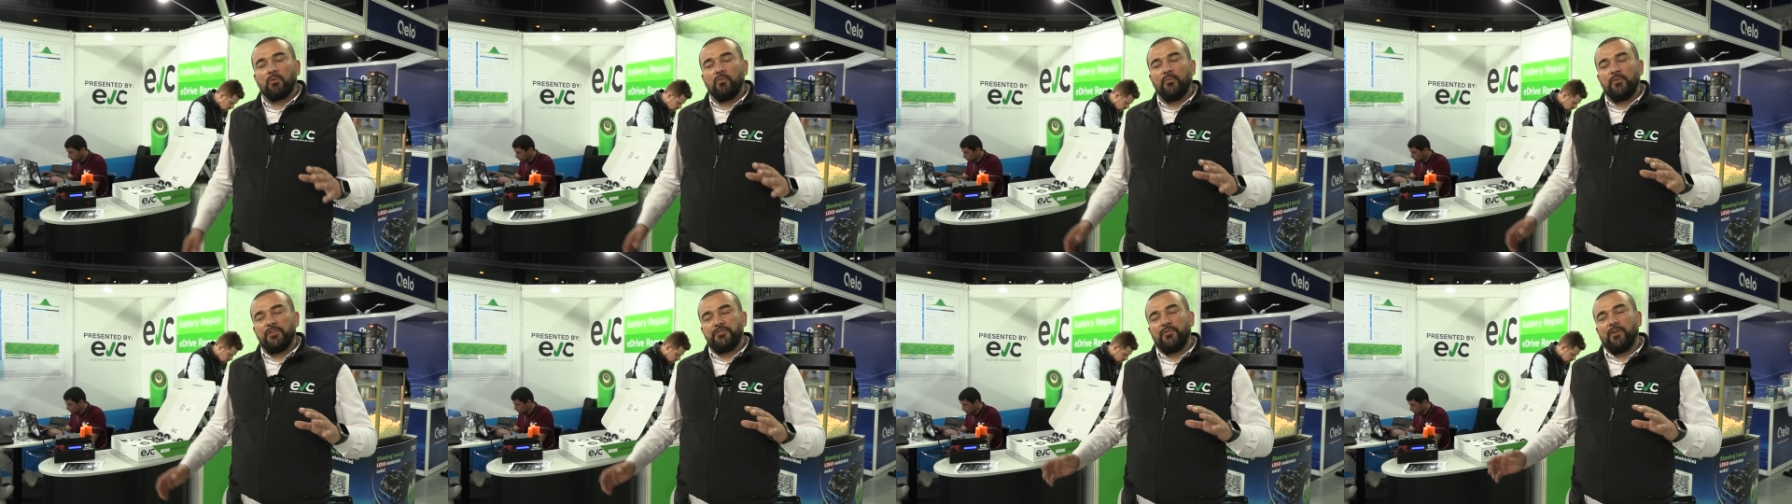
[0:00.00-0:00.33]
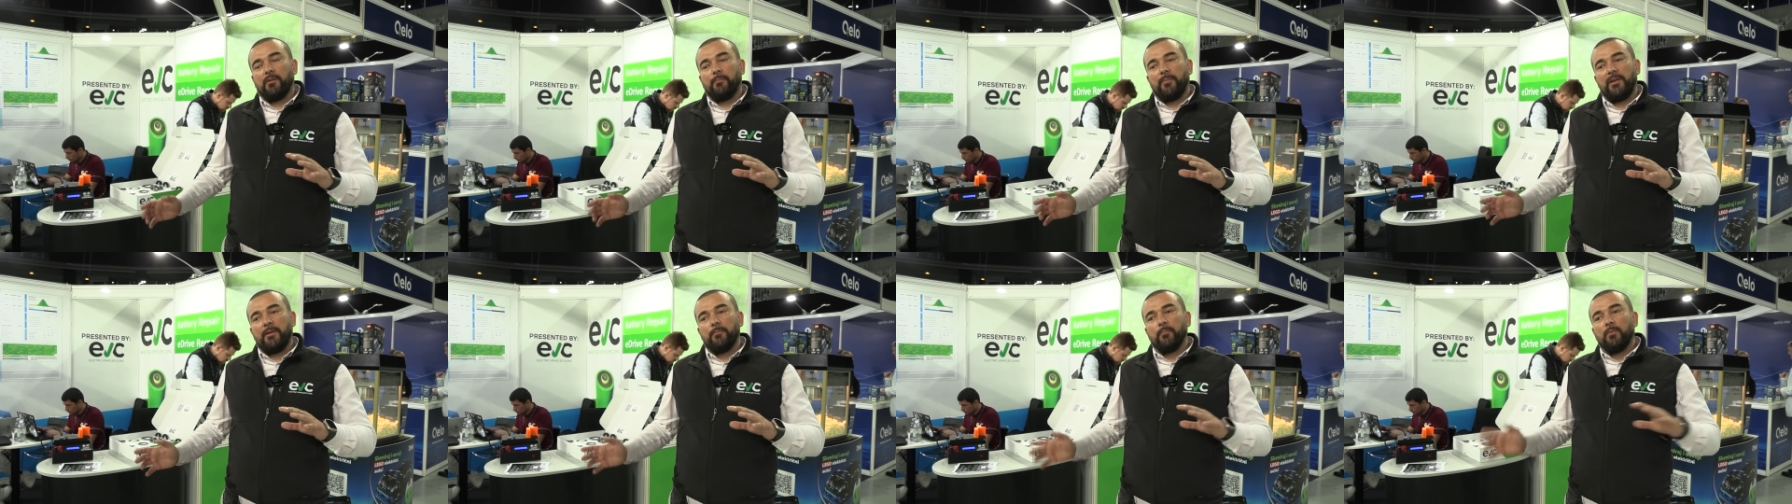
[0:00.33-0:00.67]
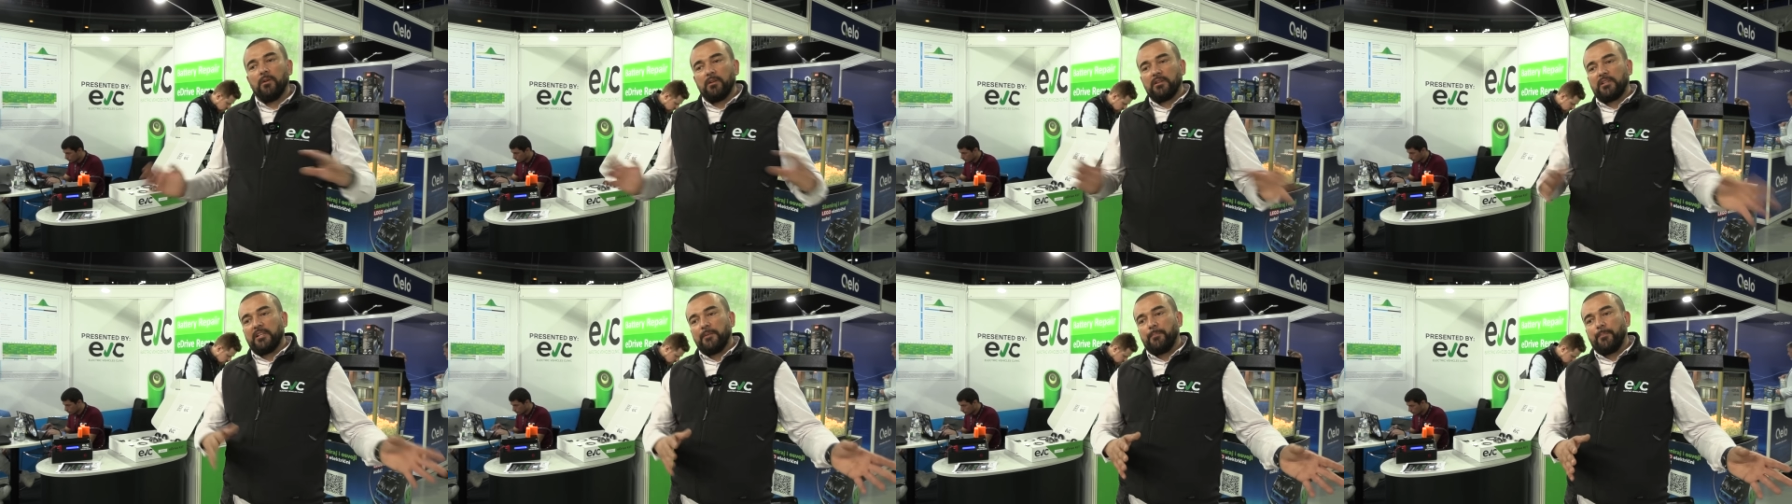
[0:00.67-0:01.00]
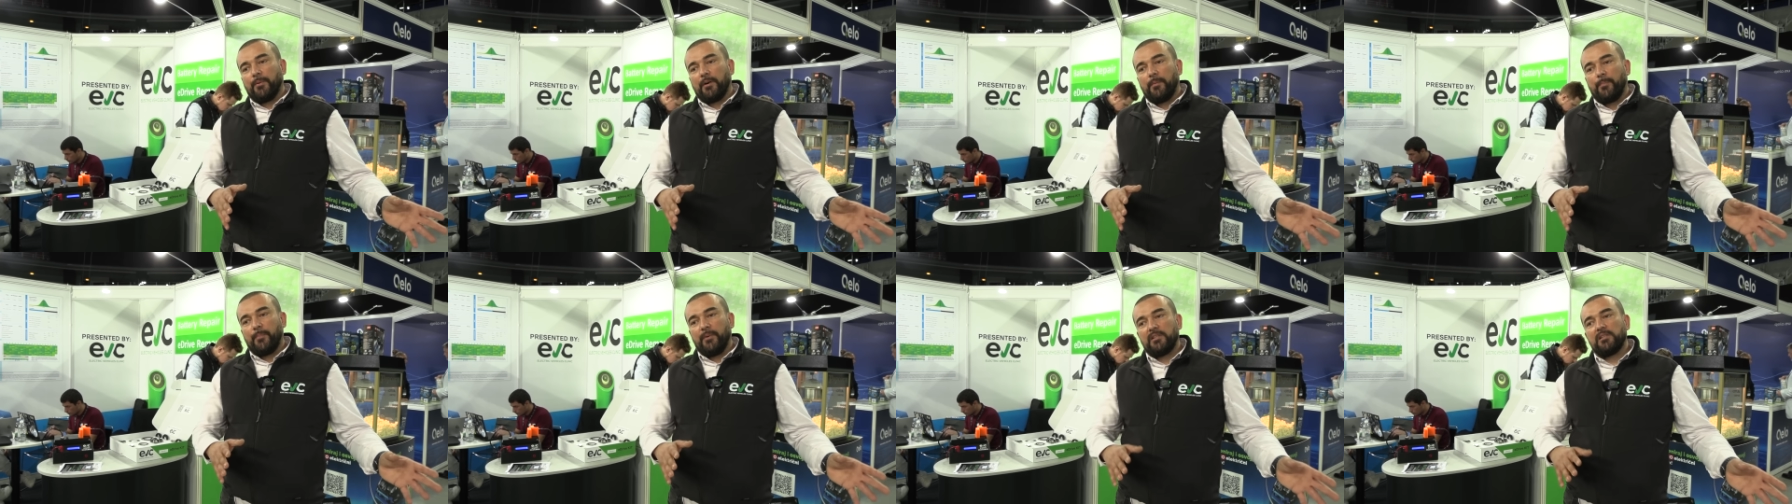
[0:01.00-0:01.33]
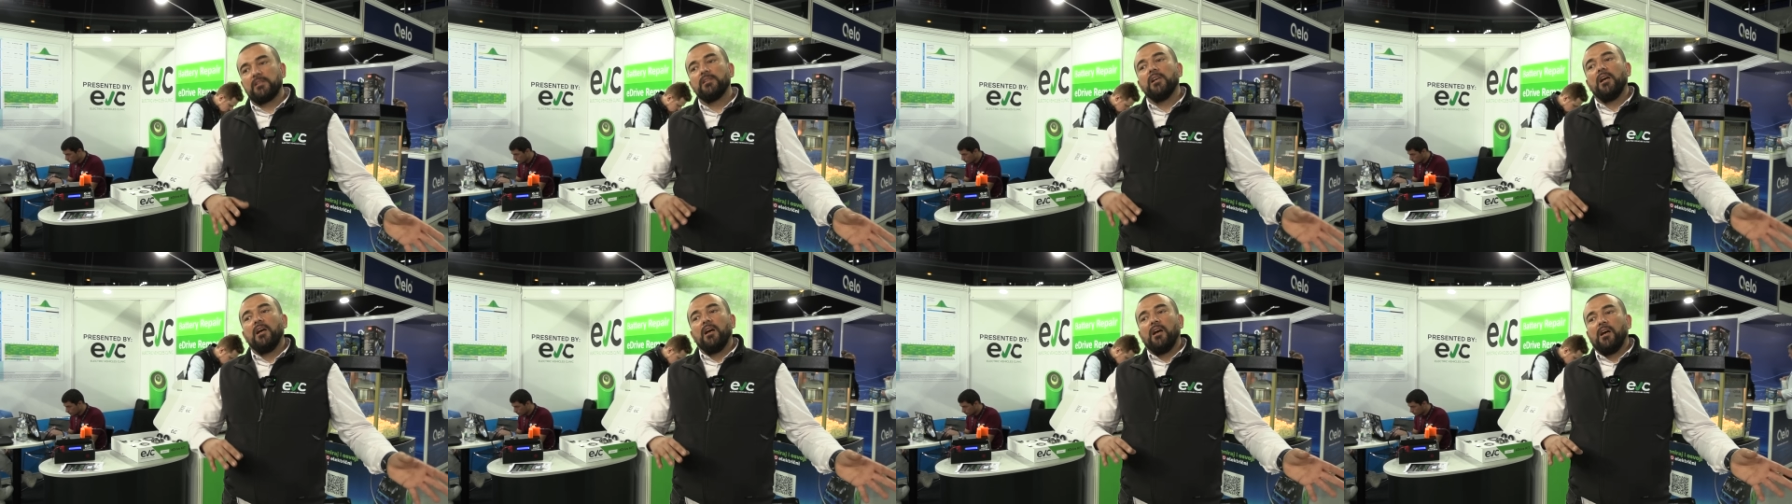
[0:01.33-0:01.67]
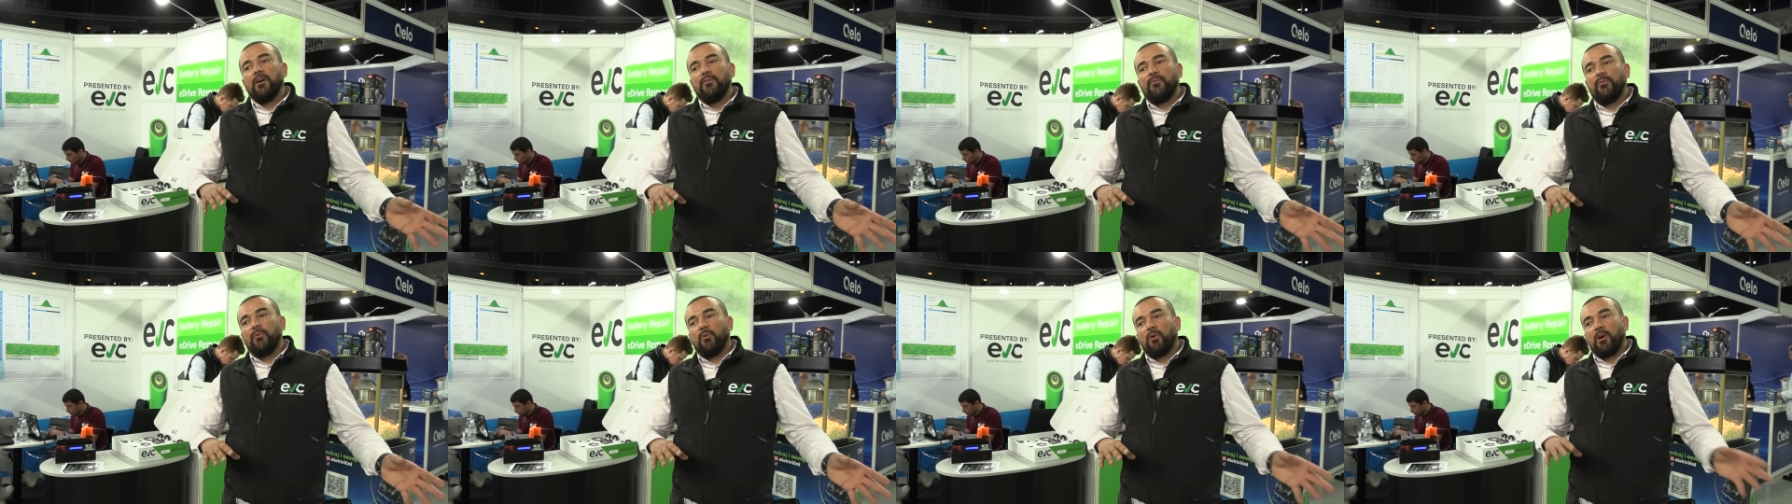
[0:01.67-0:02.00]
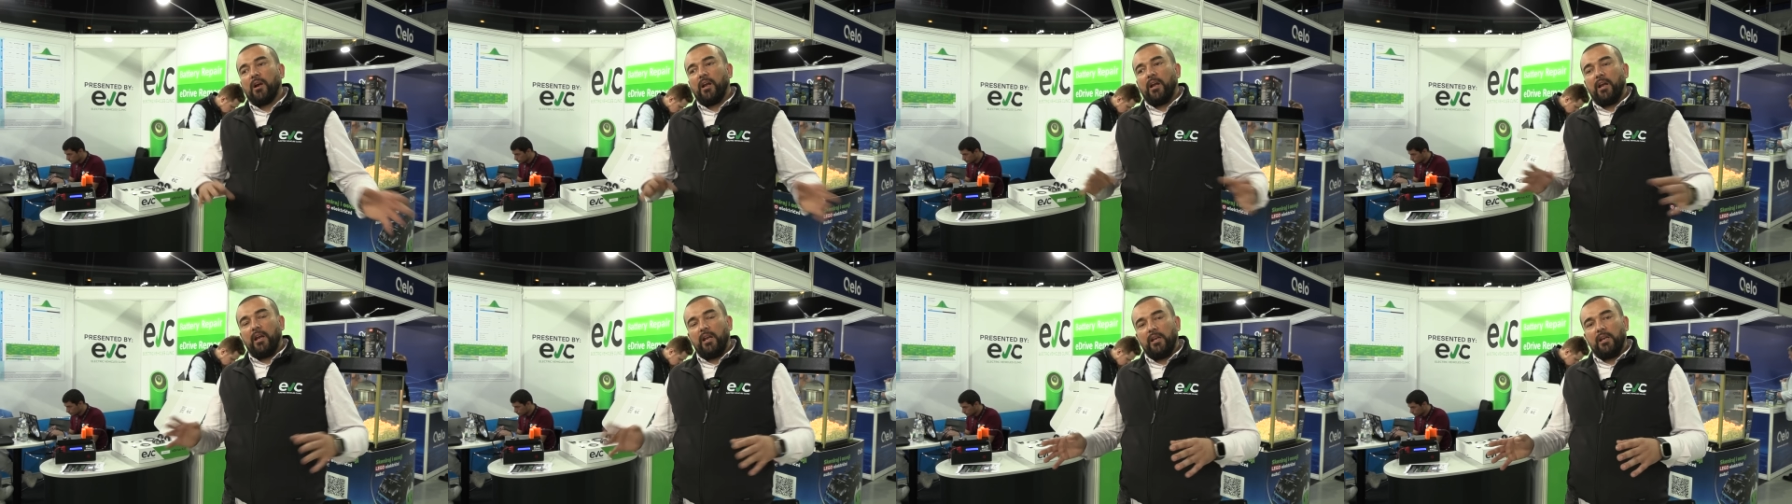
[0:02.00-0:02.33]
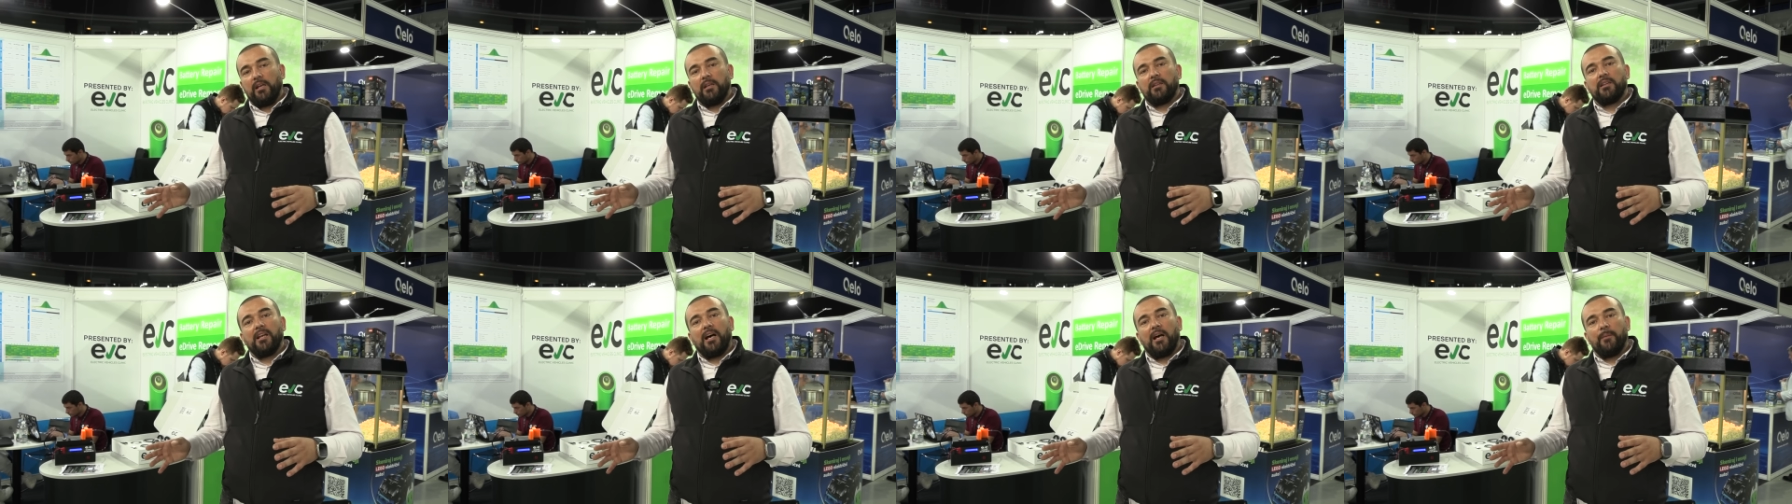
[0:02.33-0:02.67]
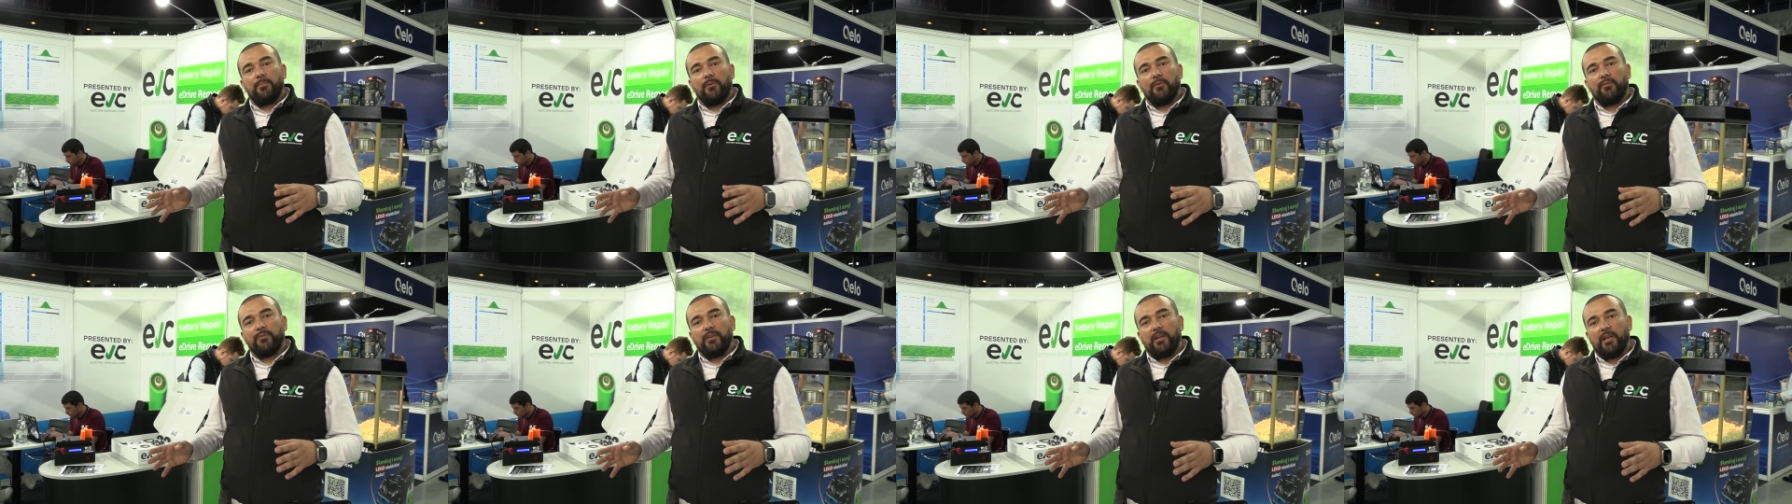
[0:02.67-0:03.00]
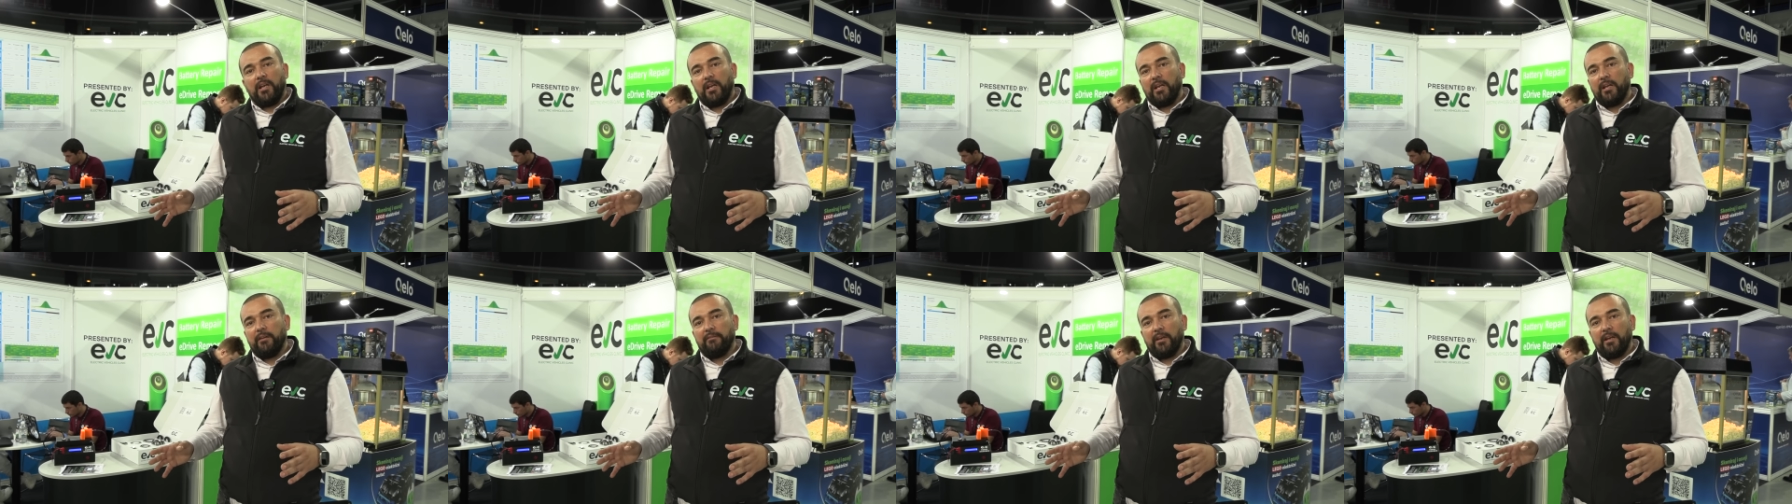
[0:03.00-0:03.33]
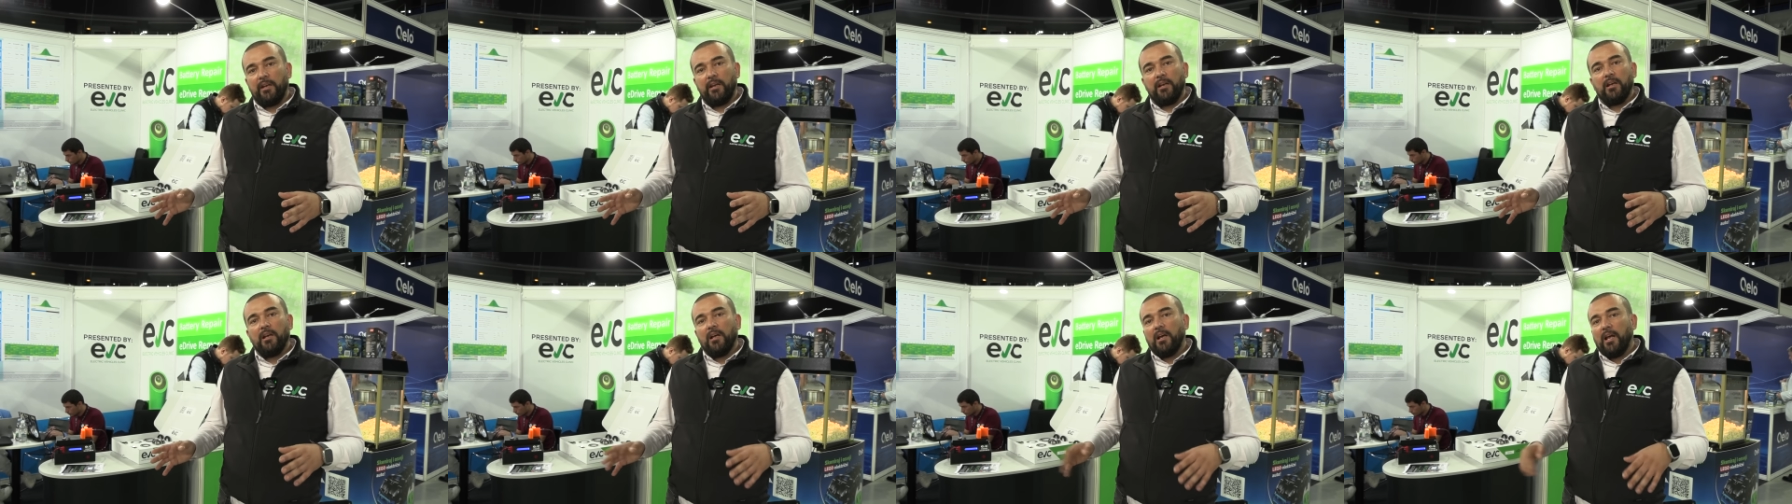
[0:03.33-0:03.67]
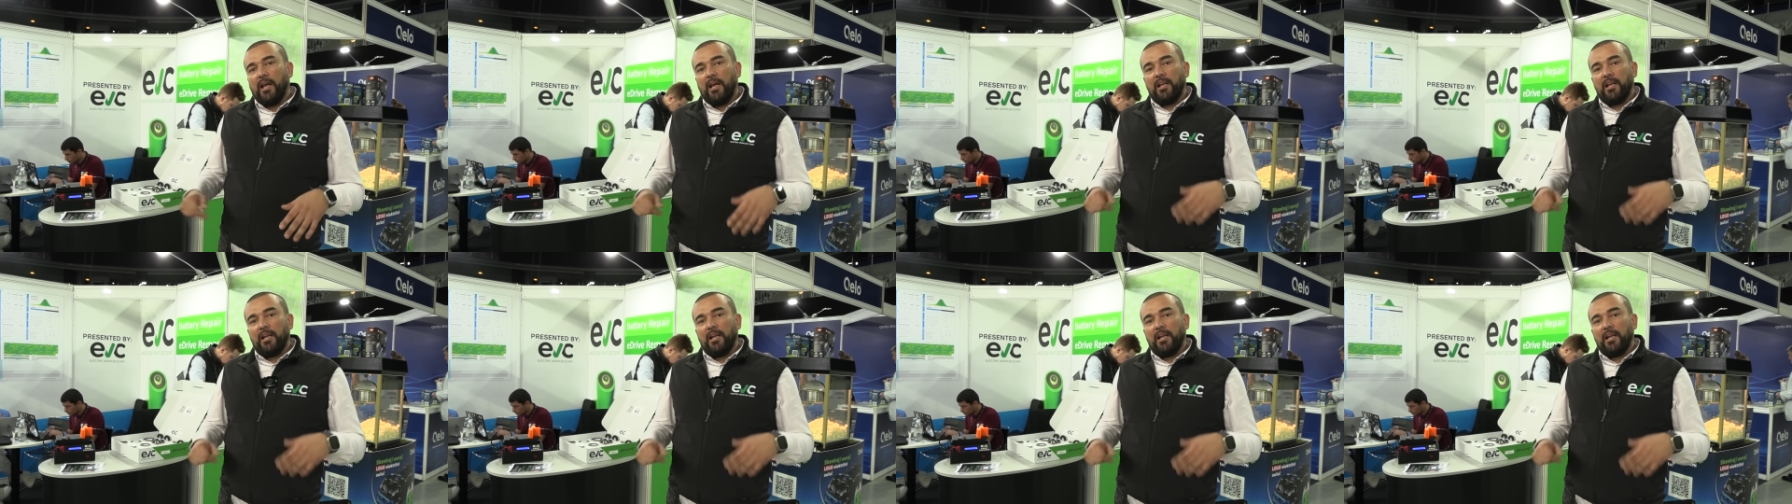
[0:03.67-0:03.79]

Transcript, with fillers: which will be multi-purpose for any type of the EV